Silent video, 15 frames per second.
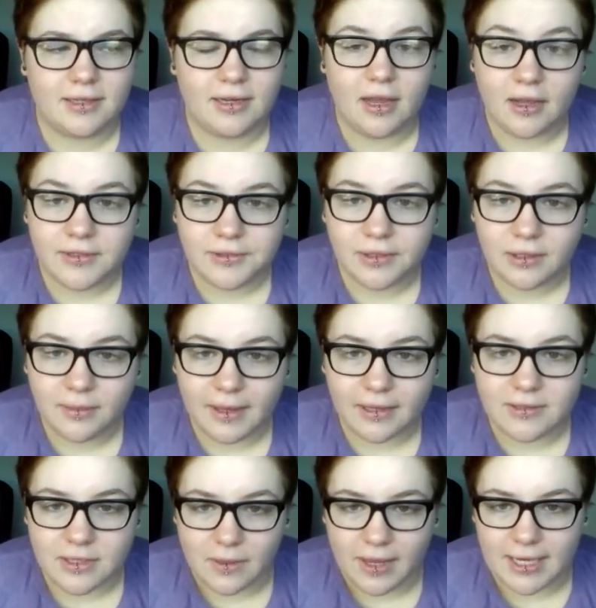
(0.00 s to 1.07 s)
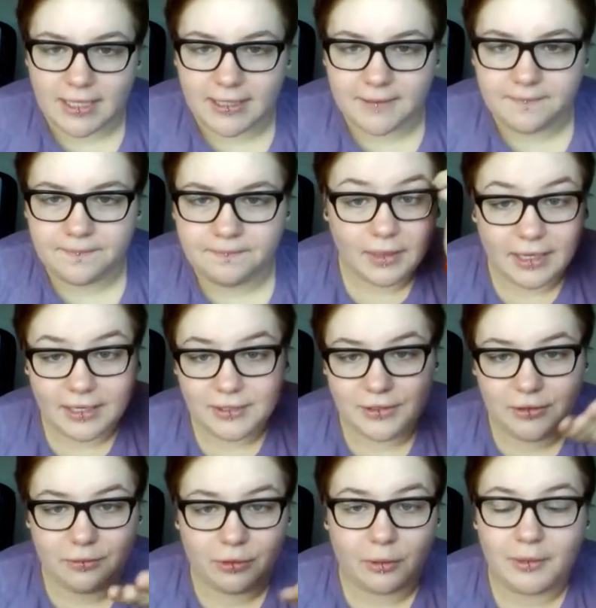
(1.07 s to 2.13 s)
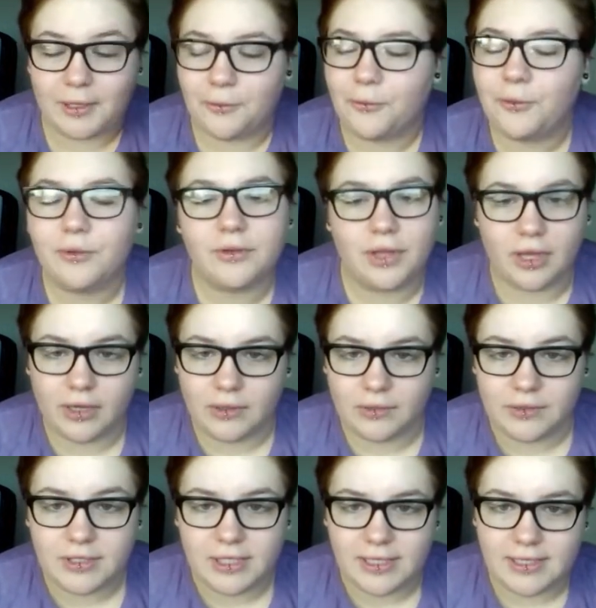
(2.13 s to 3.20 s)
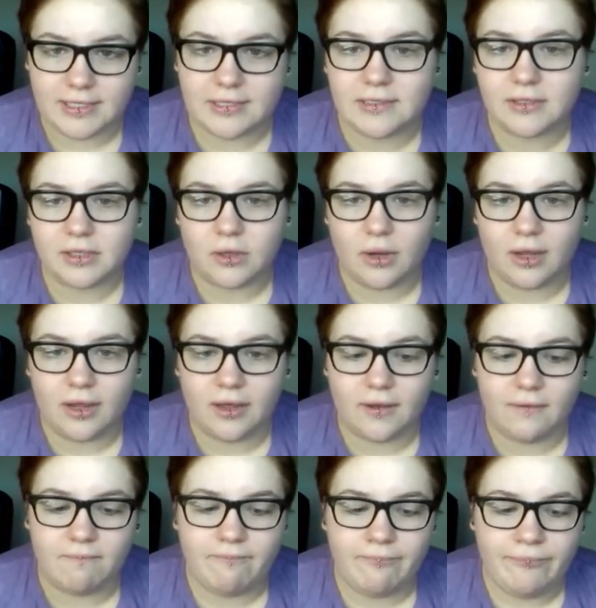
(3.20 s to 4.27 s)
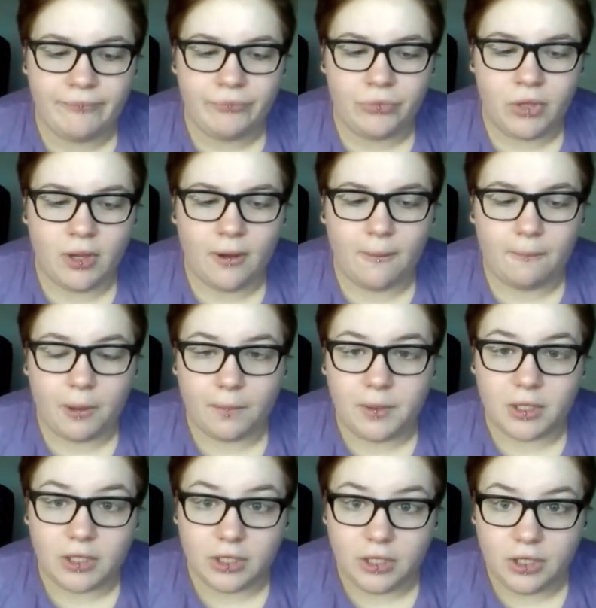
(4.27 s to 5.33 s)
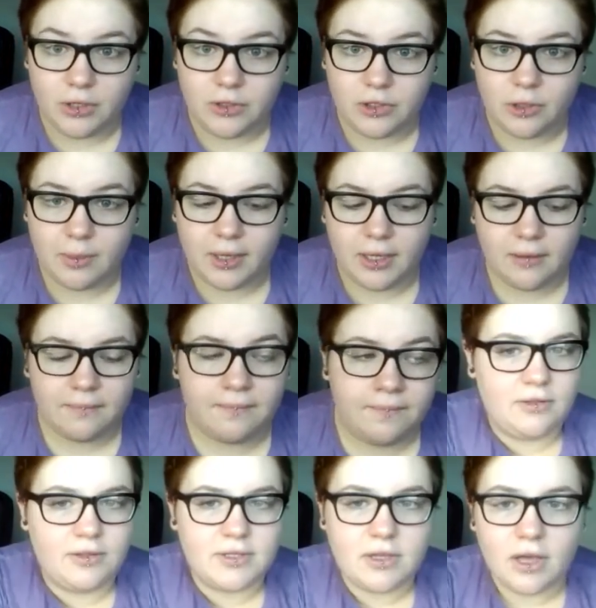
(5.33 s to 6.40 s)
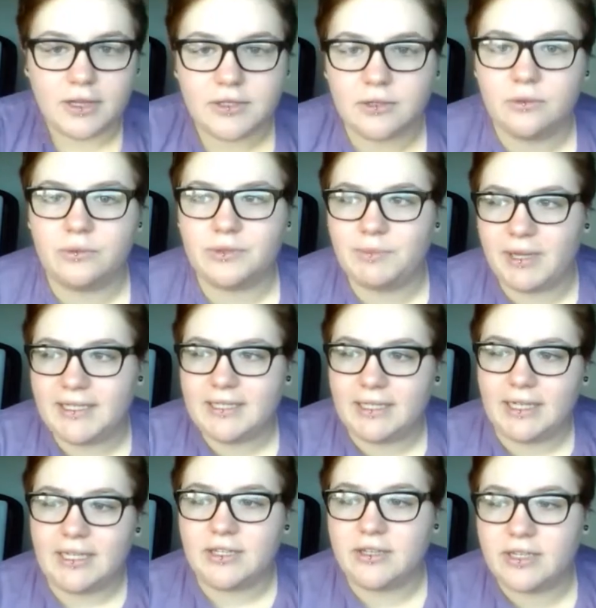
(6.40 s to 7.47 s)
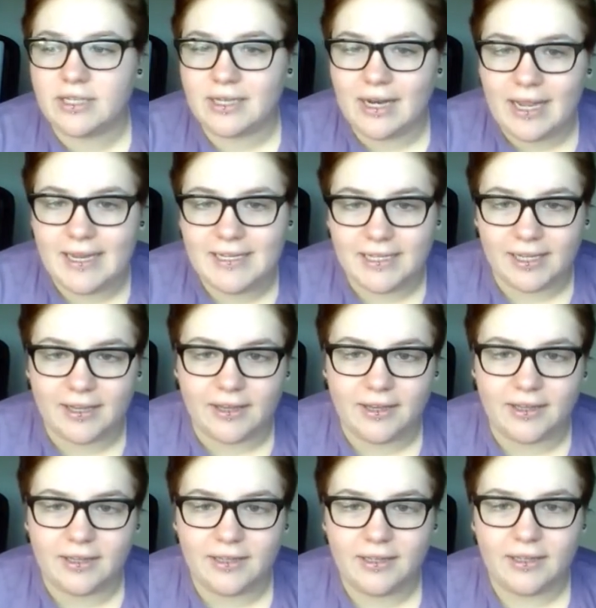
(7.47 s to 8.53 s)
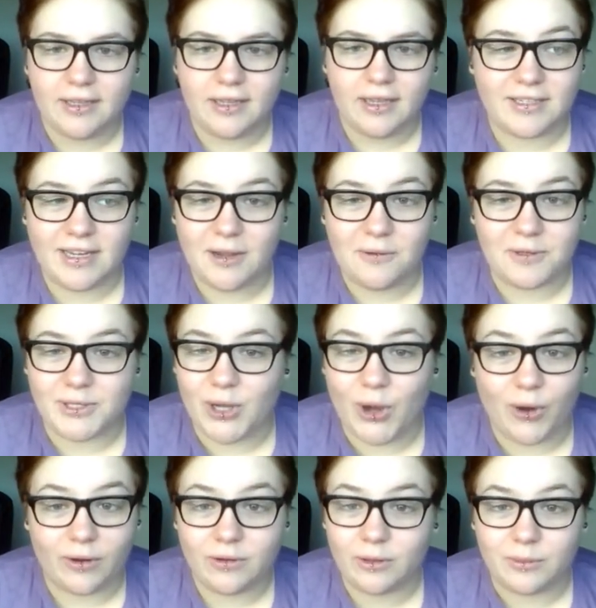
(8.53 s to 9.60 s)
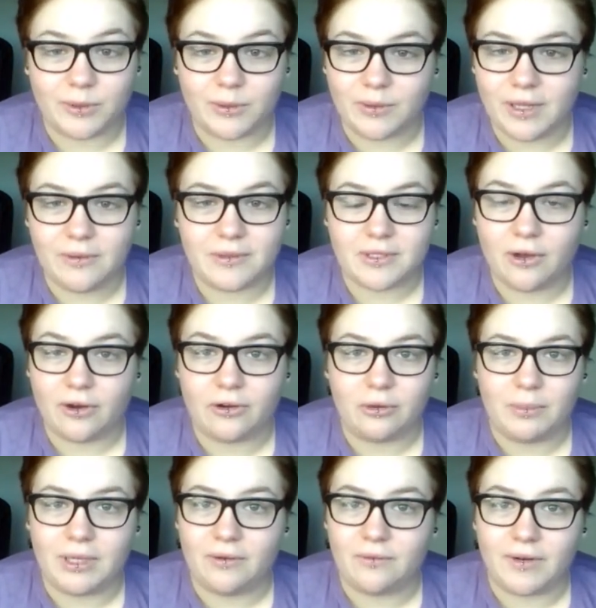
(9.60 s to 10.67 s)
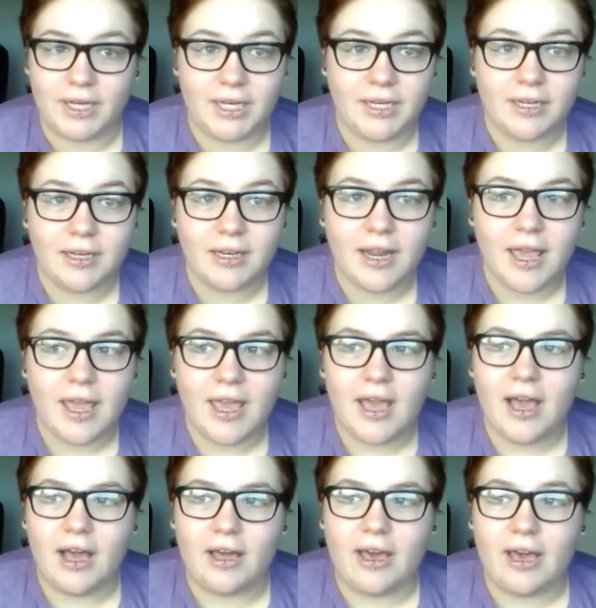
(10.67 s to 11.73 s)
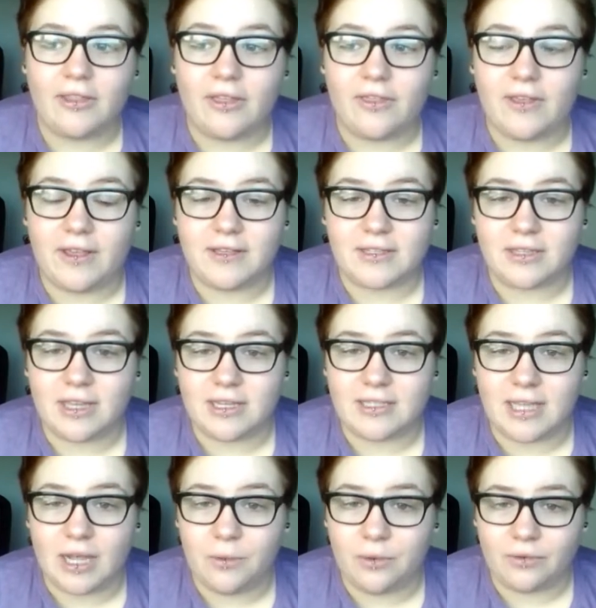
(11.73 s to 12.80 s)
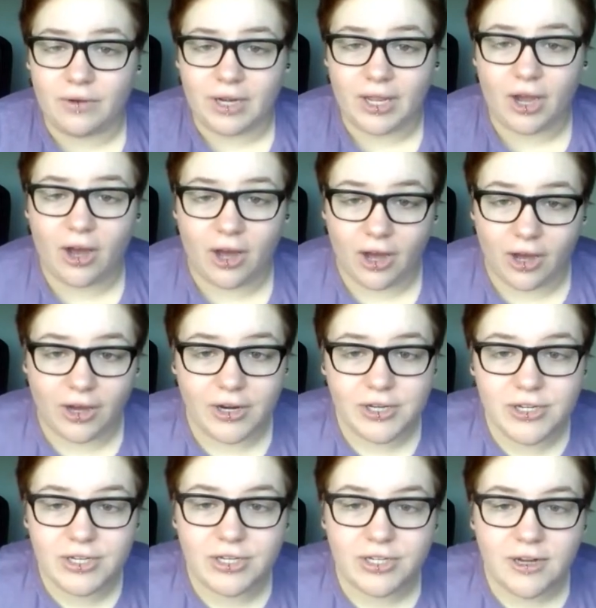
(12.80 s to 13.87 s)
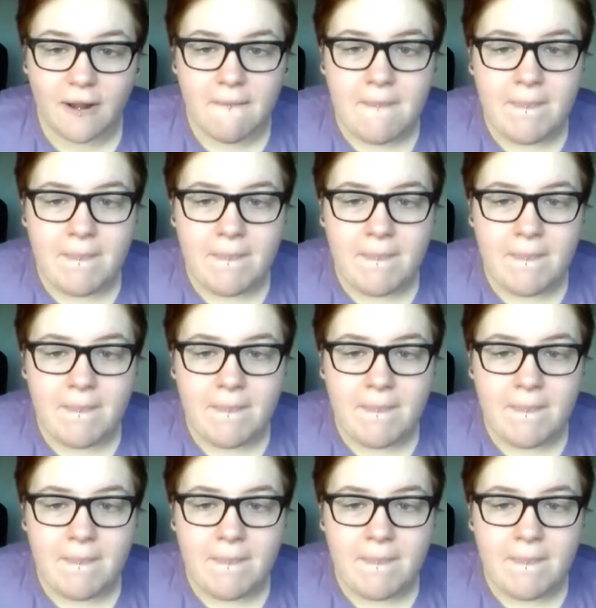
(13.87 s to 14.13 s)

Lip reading: an article about Zoella. As you probably all know, she's quite a popular YouTuber. This article was basically just slating her. It was horrible. It was horribly written. The things that they said were really harsh.